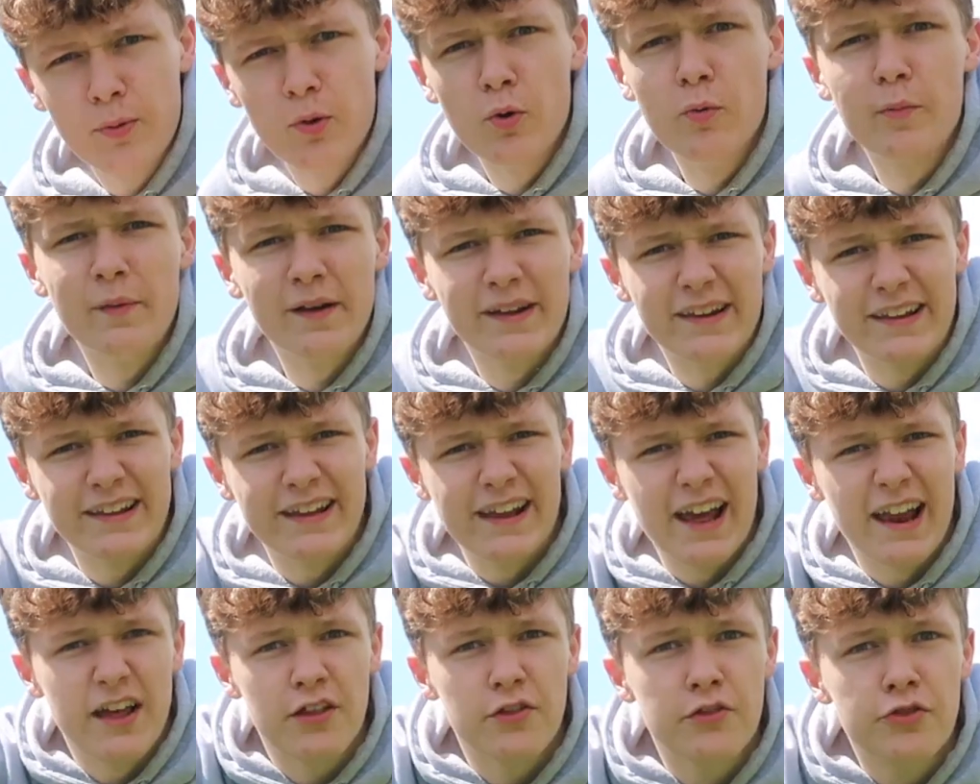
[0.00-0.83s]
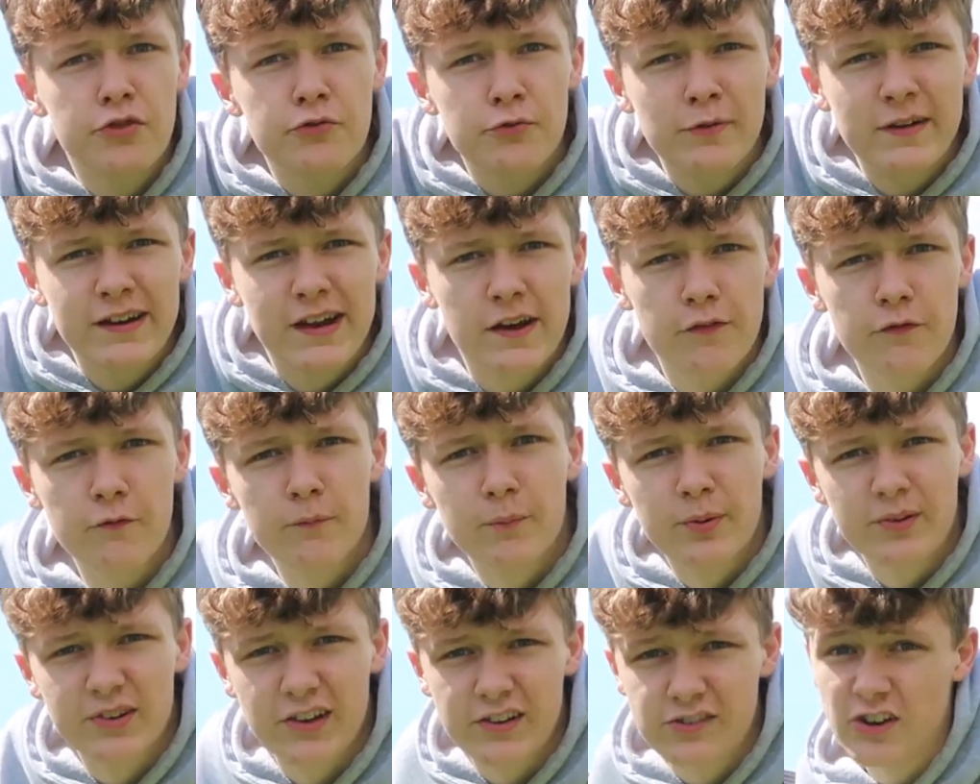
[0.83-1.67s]
the ball we're going to get it in three
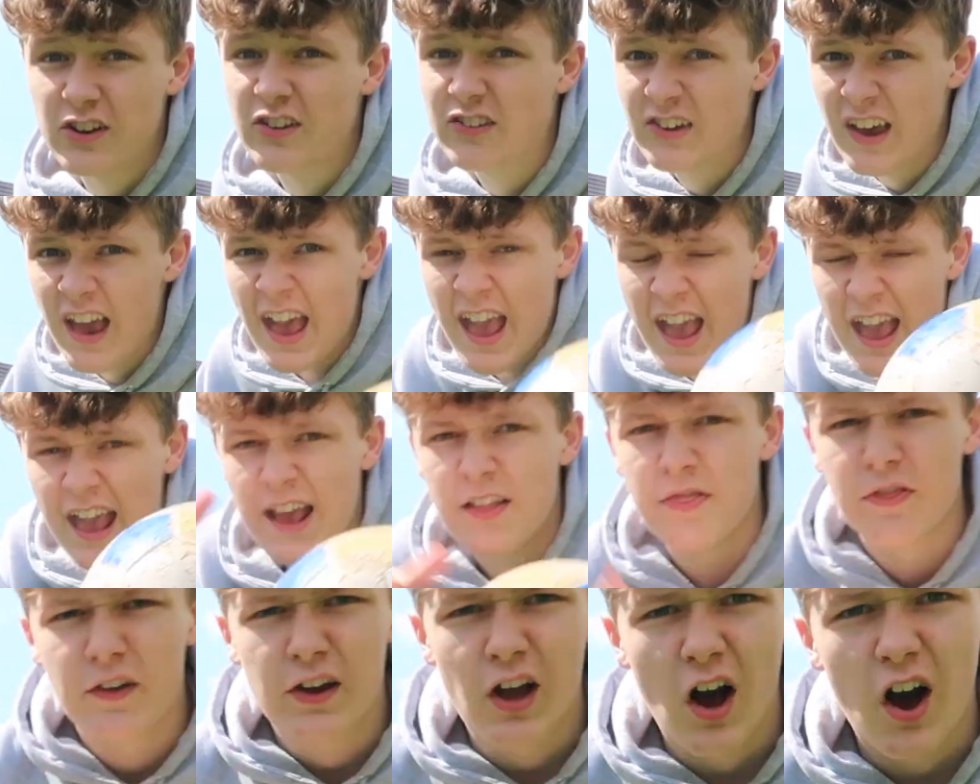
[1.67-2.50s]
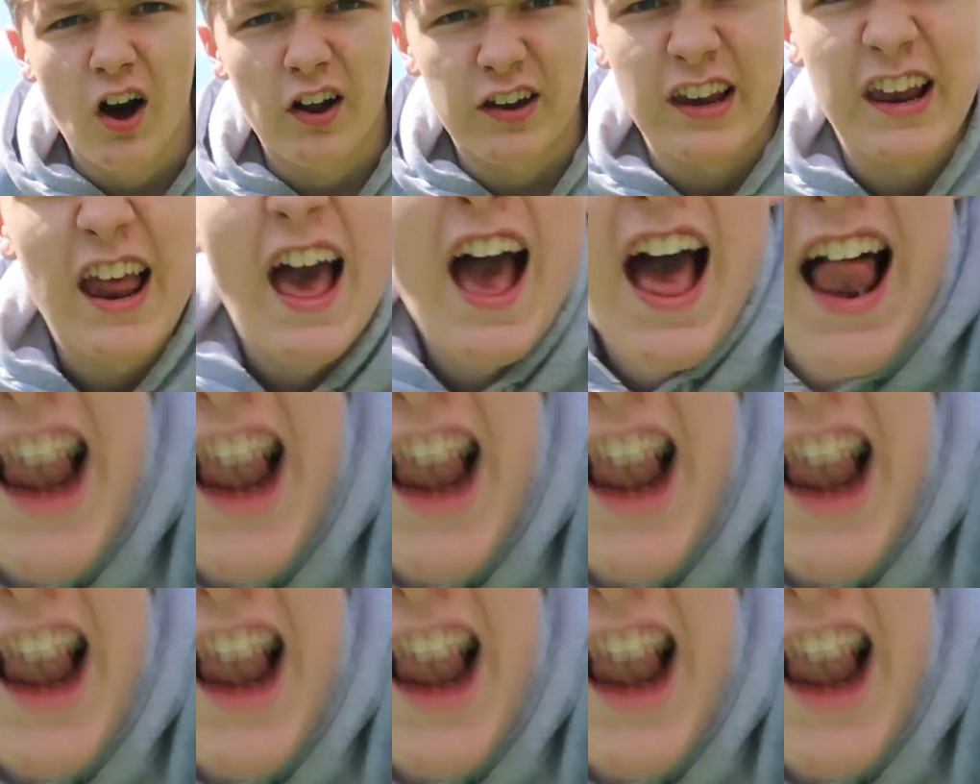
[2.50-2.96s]
different positions in the garden.